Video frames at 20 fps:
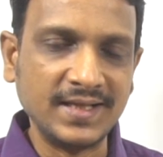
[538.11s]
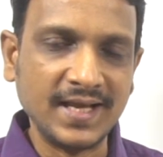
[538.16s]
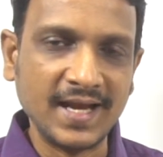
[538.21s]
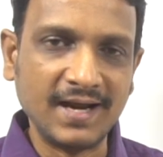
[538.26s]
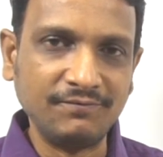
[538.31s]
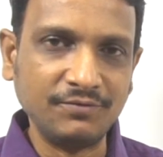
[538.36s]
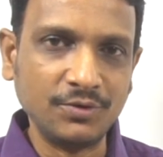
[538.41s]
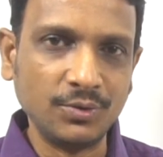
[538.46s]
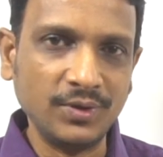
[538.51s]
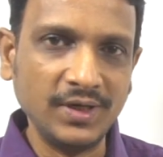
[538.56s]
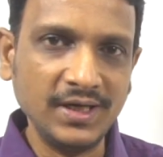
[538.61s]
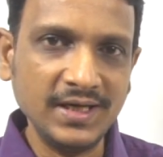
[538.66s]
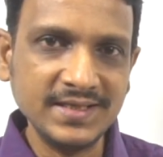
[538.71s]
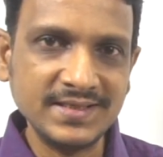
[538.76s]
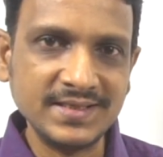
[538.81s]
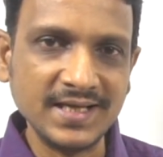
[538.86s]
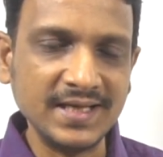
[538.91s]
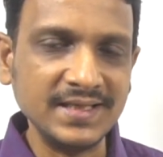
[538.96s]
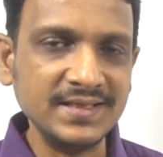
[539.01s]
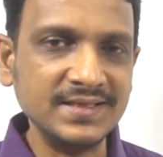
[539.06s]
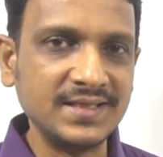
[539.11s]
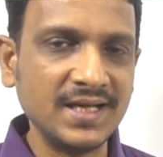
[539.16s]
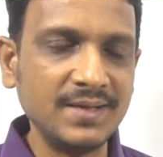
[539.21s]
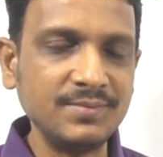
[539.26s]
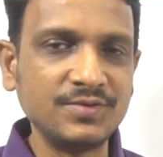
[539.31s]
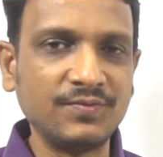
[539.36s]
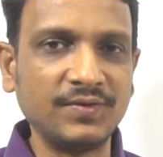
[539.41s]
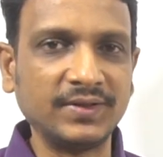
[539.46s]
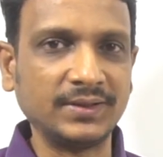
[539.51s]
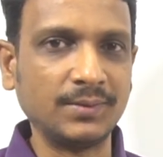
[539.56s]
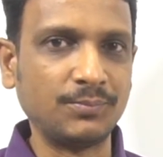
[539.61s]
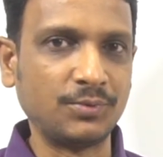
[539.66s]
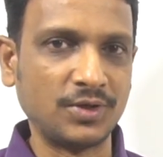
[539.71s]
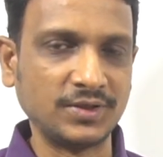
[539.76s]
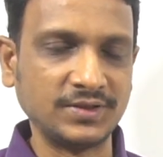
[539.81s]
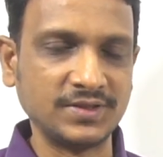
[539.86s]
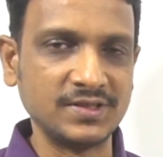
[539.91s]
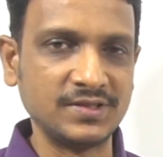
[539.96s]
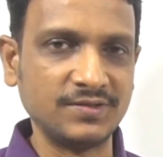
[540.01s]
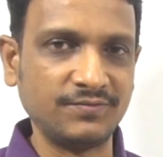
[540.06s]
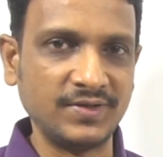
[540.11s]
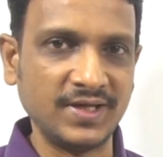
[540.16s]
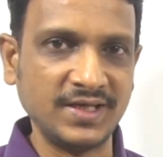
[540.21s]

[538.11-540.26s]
they have to release the enzymes for the process of